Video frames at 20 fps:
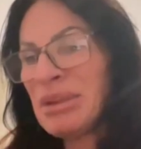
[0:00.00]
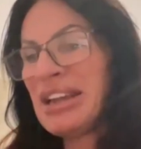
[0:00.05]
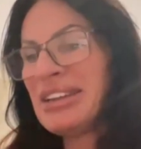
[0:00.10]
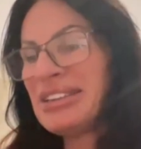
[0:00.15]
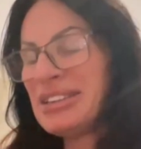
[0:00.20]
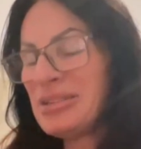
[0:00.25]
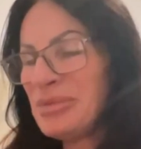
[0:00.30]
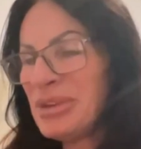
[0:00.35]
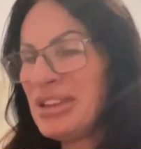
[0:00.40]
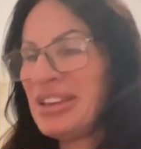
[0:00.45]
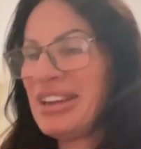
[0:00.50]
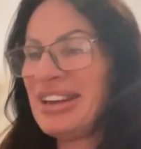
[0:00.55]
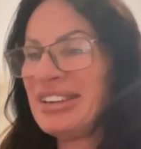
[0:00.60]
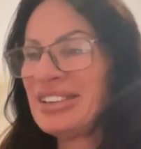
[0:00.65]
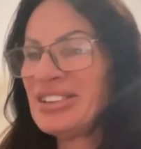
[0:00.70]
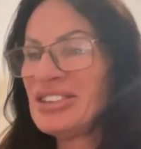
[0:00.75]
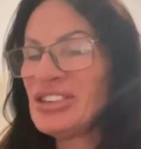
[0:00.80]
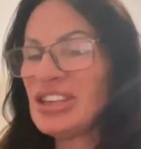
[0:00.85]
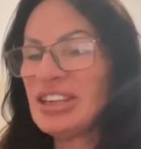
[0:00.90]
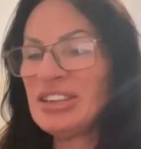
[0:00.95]
blending with the
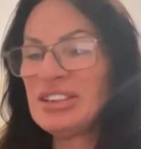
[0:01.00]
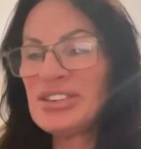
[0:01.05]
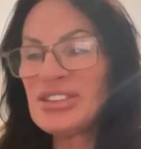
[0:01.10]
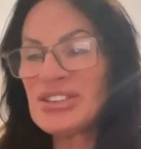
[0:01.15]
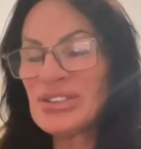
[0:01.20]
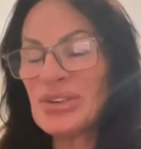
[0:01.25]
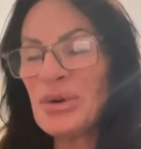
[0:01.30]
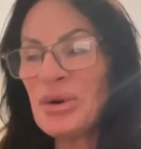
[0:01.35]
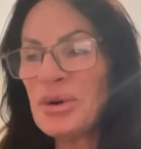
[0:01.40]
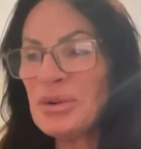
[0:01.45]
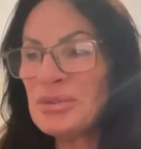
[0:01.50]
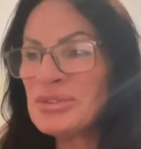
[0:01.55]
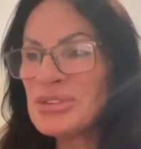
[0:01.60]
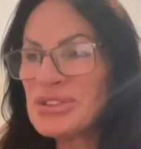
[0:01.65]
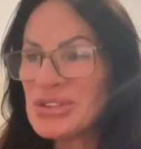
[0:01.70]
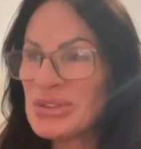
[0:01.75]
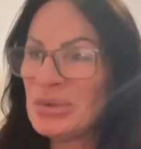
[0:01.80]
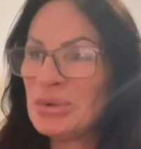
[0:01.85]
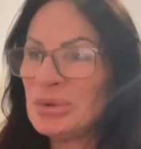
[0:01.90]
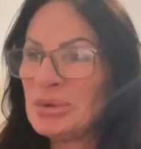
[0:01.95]
energy, and it's
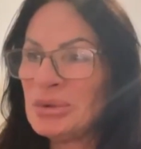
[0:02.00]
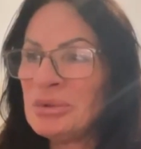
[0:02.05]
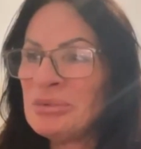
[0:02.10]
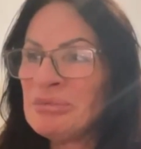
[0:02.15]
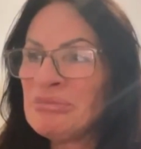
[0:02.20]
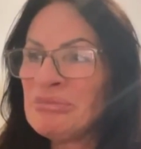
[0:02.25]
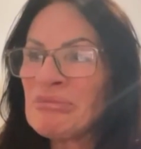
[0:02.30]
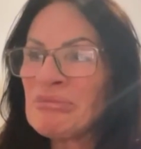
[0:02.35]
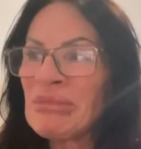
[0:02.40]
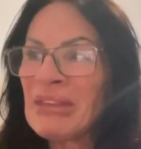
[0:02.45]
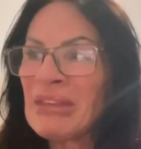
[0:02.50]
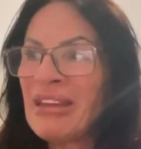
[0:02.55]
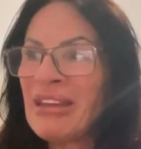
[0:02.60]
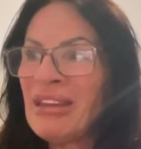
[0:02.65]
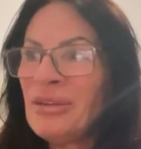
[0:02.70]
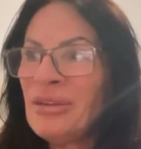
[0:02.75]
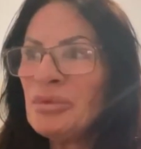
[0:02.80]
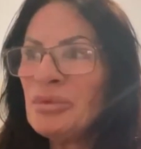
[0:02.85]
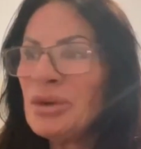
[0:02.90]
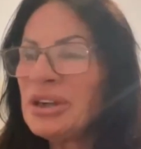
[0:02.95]
also
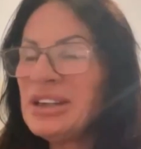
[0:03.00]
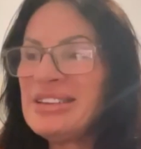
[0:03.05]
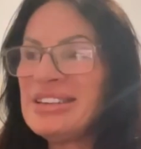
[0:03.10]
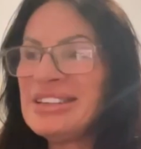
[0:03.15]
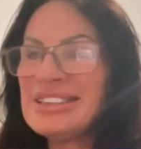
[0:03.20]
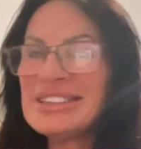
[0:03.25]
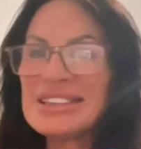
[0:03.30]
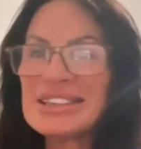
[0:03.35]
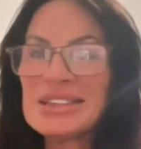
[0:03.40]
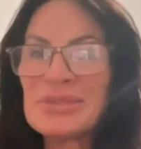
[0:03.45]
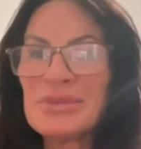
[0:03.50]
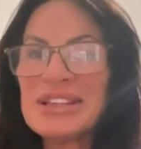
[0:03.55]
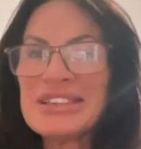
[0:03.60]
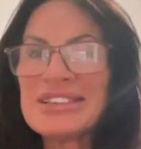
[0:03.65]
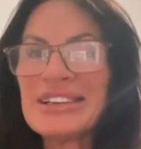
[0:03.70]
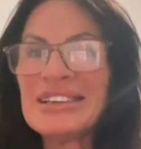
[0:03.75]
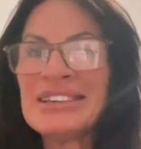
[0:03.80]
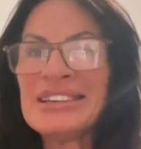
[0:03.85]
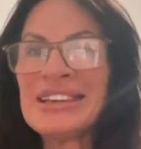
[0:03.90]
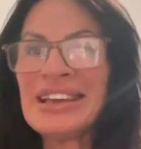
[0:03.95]
one of the easiest
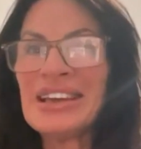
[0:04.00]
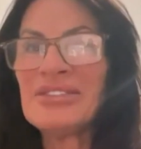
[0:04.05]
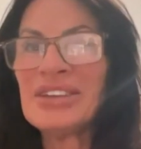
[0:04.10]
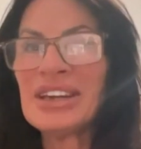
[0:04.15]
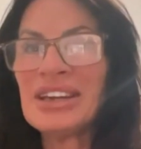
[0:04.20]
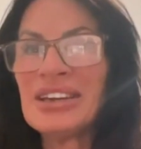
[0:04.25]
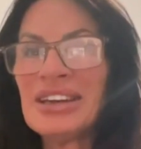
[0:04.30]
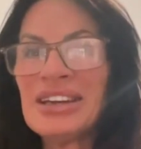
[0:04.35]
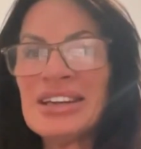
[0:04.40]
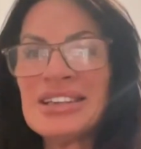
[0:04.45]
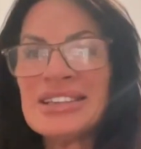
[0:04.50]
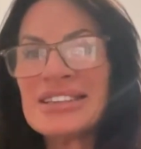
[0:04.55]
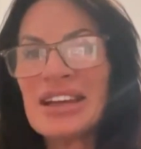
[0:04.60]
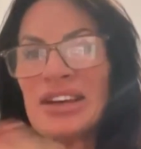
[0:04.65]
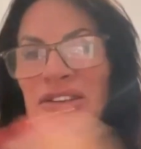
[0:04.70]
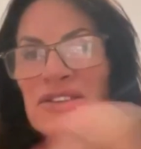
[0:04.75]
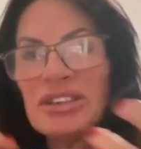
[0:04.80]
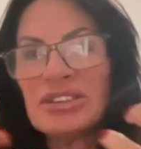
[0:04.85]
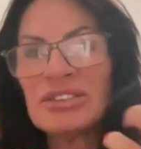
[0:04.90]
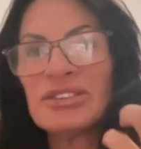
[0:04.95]
ways I can give it is
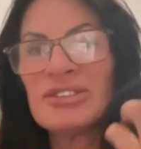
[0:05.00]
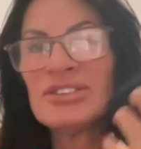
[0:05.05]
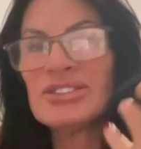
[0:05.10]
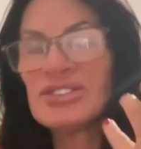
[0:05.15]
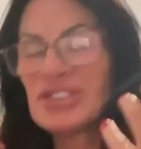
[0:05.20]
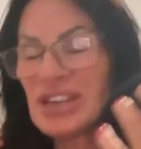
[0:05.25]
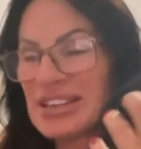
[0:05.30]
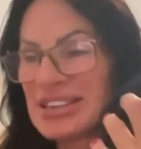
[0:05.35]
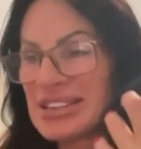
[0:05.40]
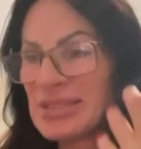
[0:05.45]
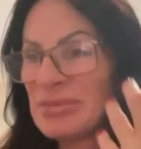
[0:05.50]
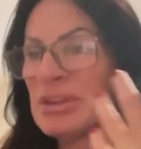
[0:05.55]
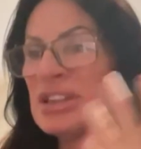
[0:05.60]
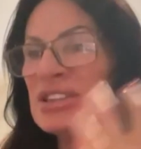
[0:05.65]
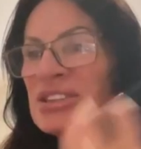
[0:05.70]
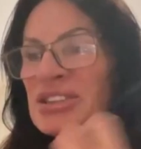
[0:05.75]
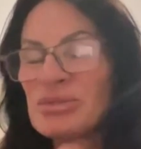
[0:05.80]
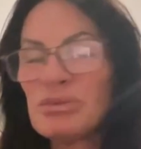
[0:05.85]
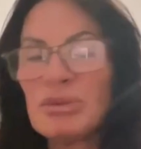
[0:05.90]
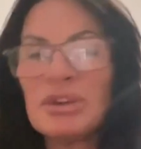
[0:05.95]
how your
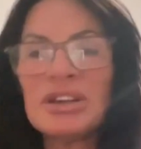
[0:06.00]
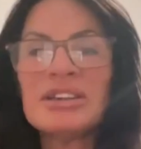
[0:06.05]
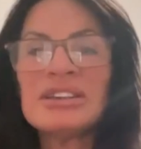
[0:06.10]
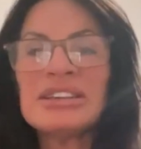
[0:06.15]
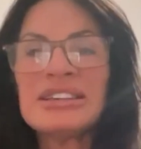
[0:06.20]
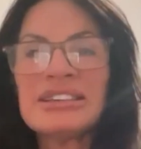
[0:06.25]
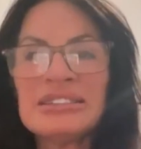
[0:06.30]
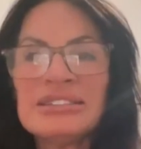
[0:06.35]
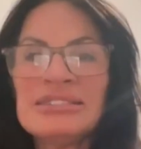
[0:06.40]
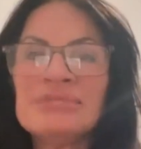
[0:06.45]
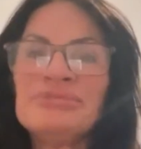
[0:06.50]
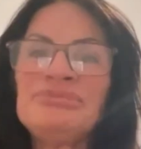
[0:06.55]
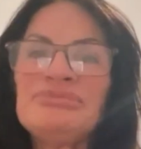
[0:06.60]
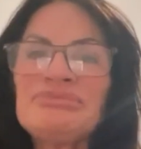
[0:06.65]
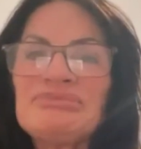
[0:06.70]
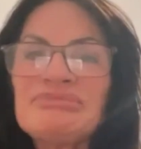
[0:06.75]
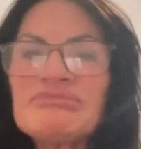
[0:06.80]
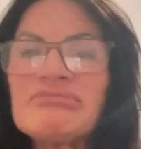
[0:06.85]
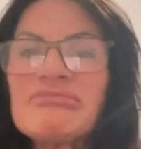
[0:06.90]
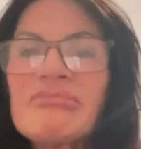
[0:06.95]
neurotransmitters work and
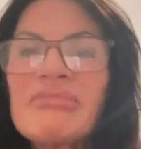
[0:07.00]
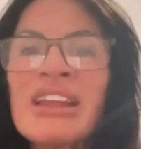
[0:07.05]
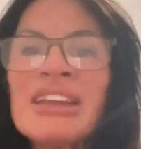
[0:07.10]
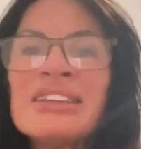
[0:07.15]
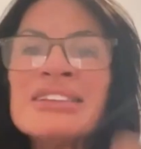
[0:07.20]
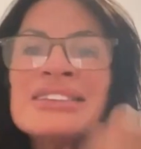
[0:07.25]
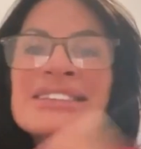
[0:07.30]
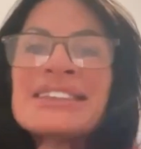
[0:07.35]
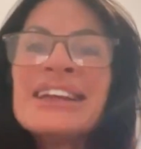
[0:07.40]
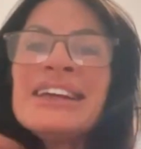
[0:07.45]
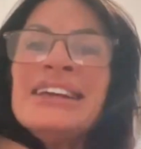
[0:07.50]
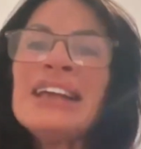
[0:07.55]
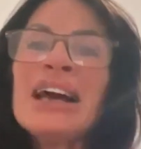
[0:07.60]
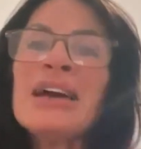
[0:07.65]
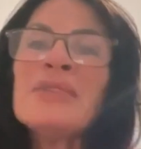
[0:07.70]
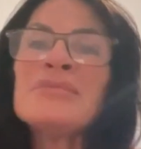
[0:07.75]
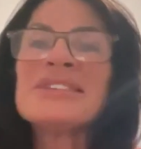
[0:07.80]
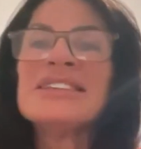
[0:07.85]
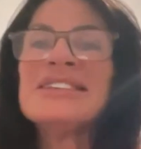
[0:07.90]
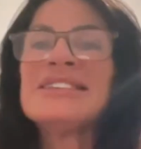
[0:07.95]
the
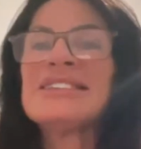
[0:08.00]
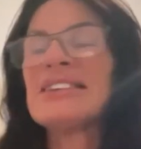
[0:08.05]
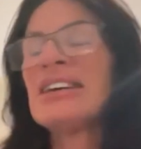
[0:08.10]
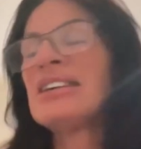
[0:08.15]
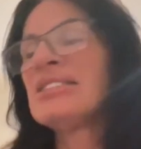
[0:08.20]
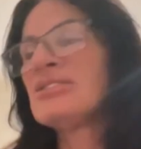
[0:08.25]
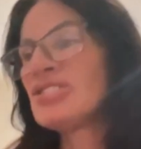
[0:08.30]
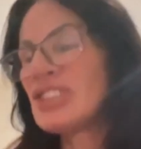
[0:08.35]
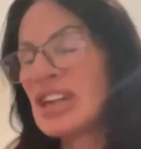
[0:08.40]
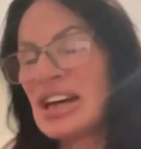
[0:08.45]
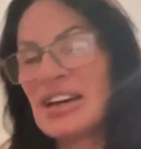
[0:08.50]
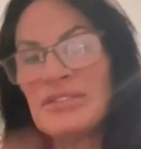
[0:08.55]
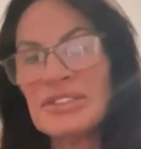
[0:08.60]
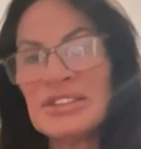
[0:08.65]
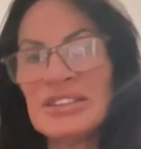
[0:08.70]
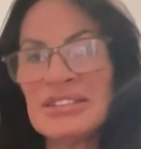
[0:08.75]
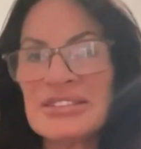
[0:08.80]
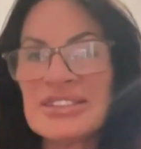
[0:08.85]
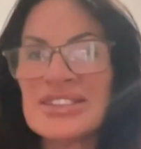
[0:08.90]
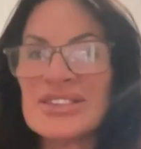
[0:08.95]
synapses start
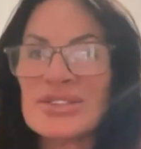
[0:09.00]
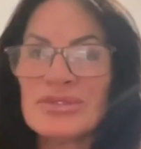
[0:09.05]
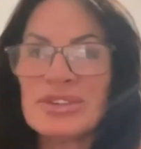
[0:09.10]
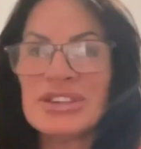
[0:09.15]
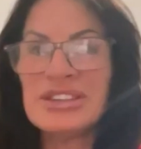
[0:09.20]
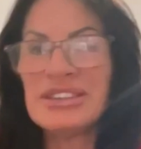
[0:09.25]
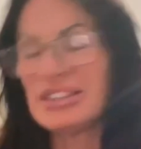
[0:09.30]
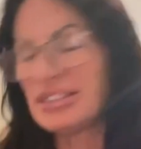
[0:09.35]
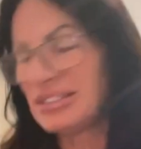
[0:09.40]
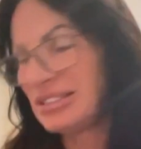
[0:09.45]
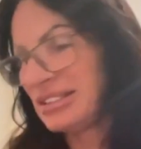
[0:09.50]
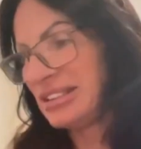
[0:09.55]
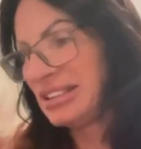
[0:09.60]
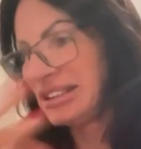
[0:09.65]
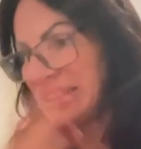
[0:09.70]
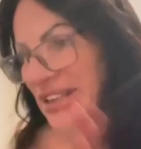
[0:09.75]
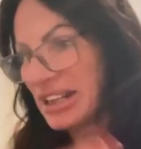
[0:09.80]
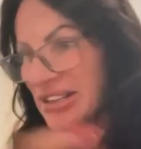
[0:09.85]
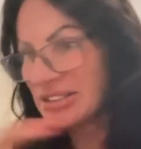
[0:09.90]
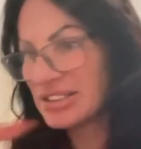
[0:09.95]
travelling so that
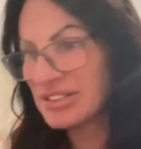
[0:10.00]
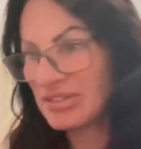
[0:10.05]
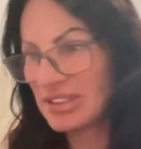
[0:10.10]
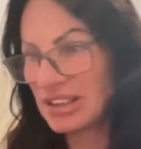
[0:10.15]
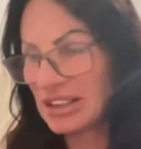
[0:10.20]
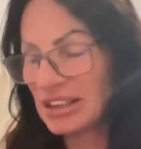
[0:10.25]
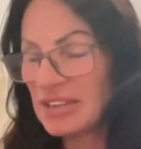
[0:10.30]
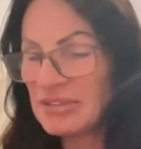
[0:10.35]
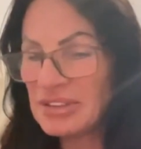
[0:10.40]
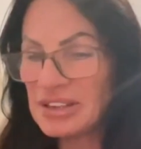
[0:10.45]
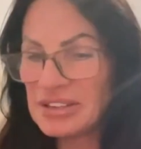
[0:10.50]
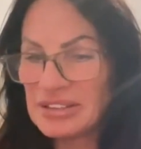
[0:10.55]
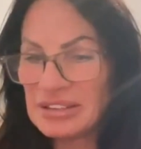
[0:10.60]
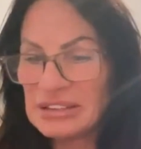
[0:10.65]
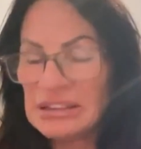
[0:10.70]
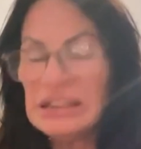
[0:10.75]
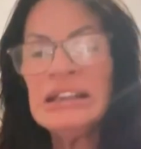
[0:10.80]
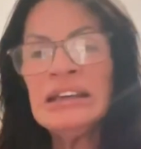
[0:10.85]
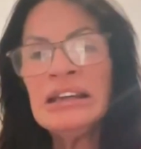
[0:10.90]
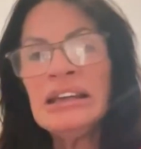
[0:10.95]
your ears feel
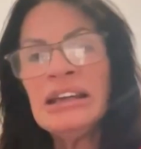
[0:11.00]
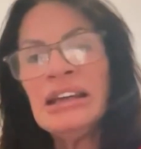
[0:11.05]
everything.